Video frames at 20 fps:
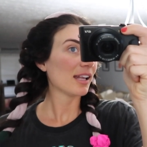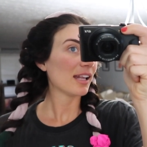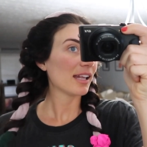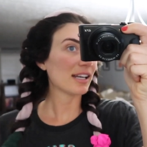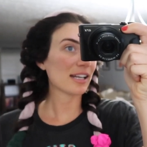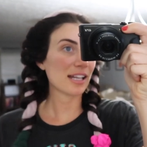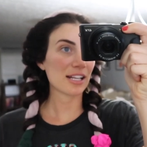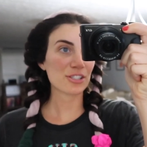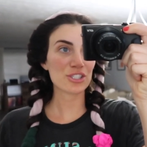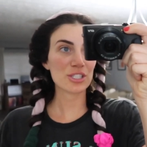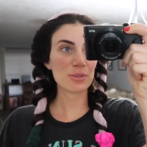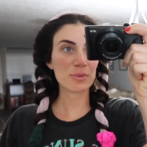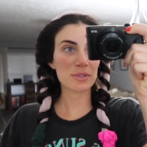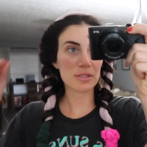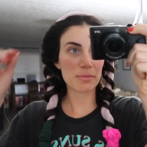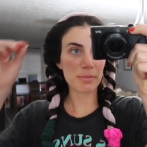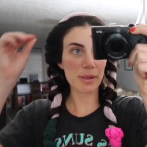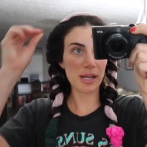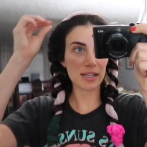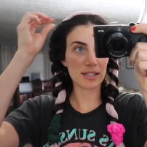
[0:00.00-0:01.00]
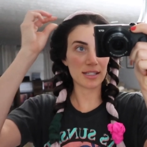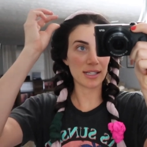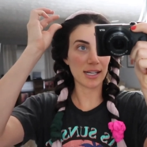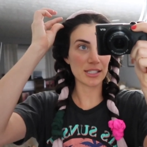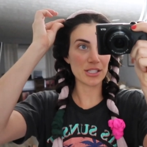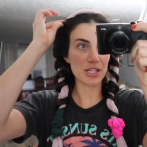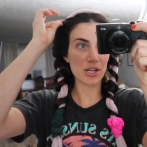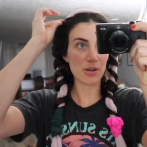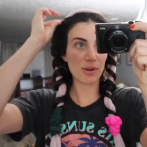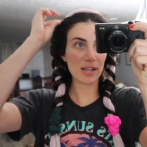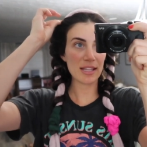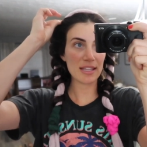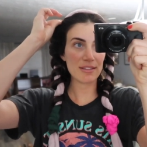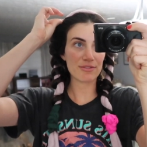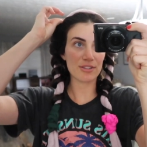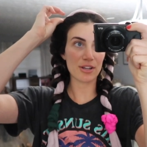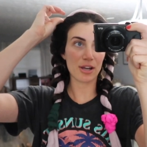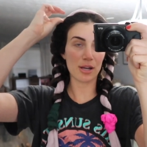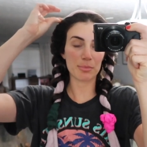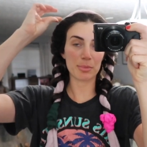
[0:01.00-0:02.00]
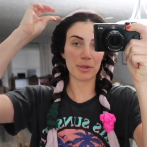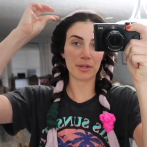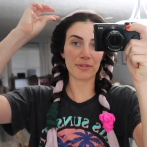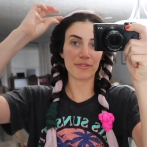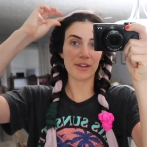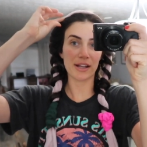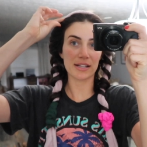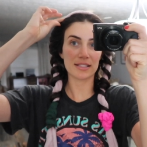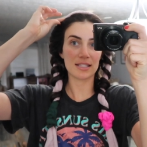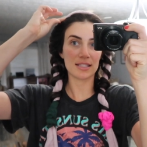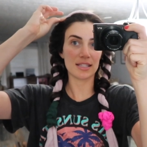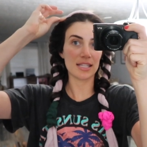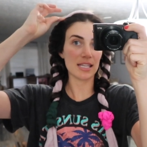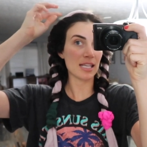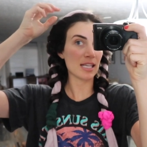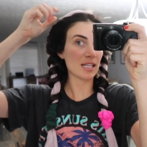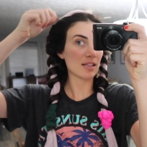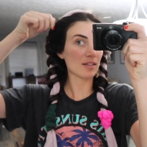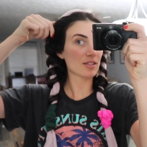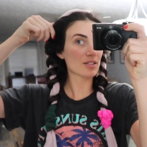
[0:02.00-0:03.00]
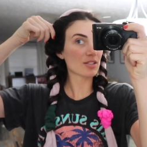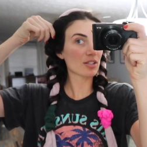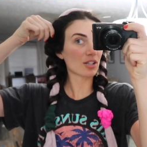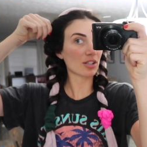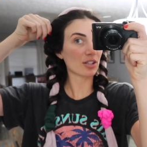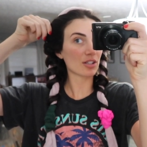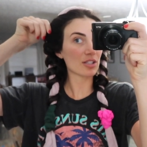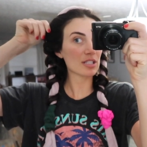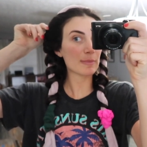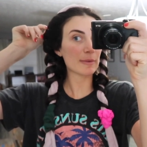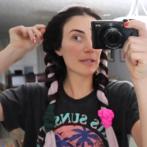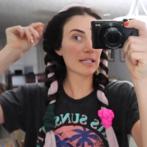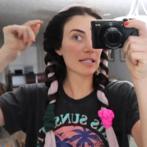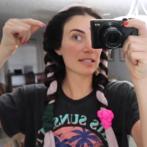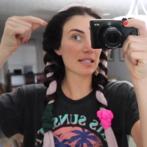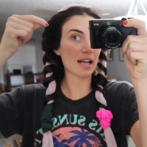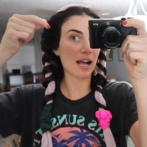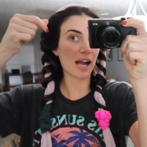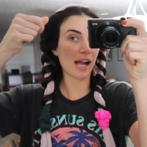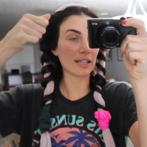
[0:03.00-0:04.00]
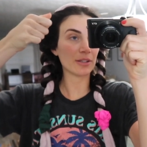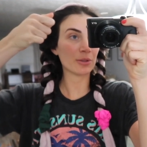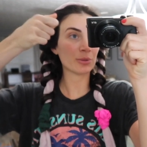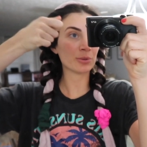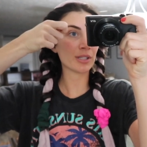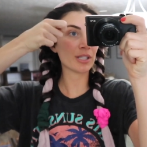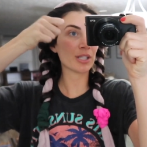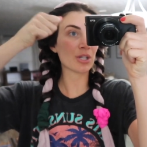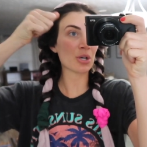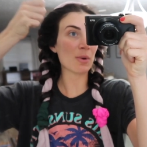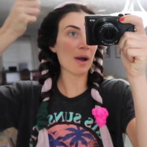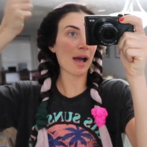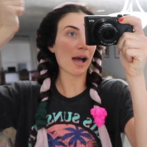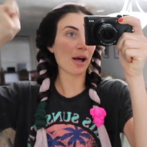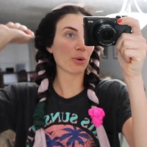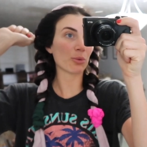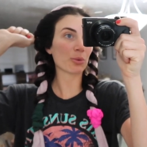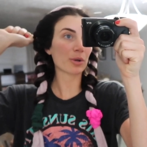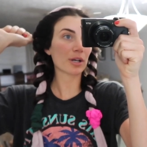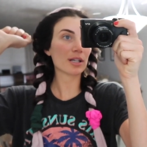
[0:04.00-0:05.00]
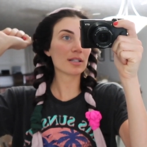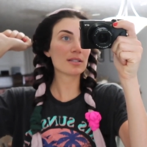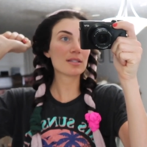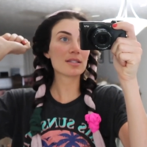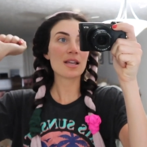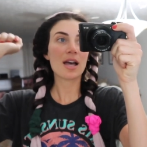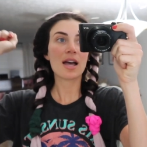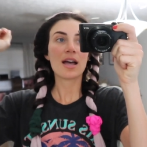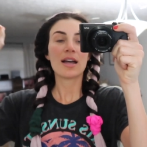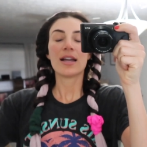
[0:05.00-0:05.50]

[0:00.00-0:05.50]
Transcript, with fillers: And it actually wasn't bad, and I know I have not perfected the heatless curls because I only go outwards,